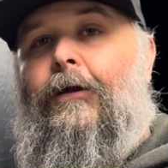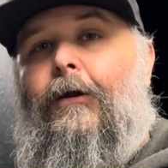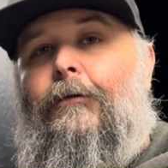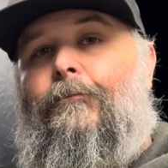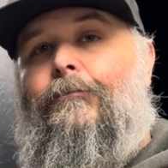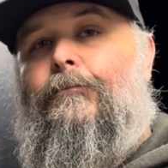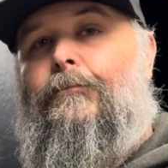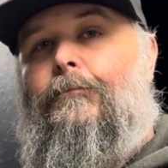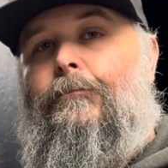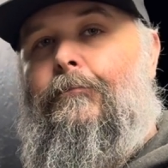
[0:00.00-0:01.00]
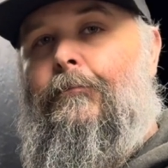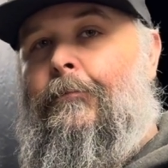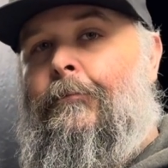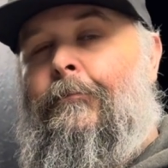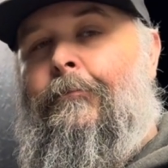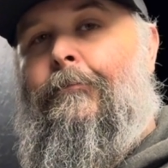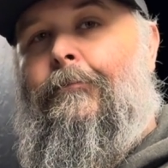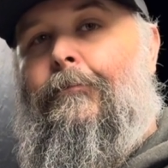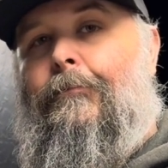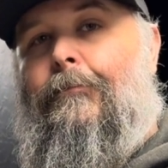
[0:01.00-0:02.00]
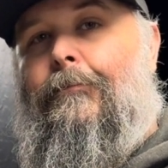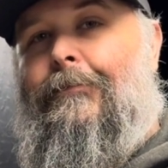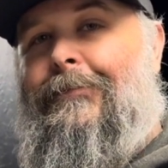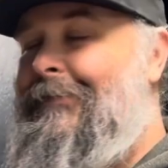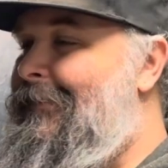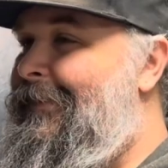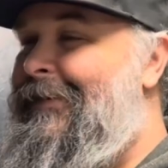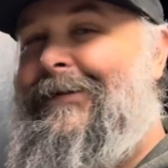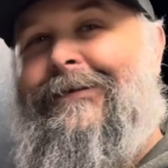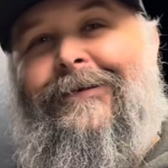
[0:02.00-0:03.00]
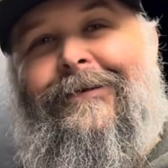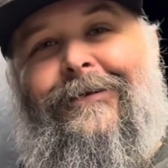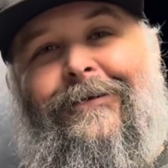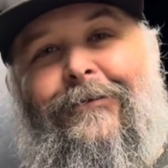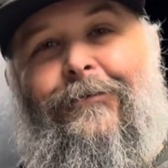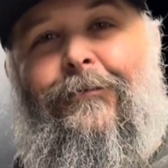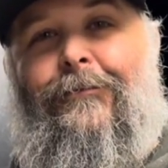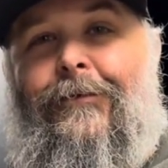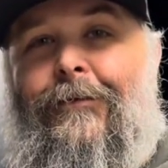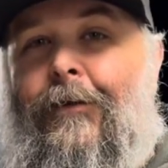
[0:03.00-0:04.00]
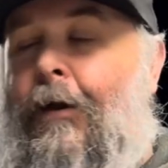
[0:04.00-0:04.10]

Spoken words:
Mm-hmm. Yeah, it makes sense. That's how you get a good product.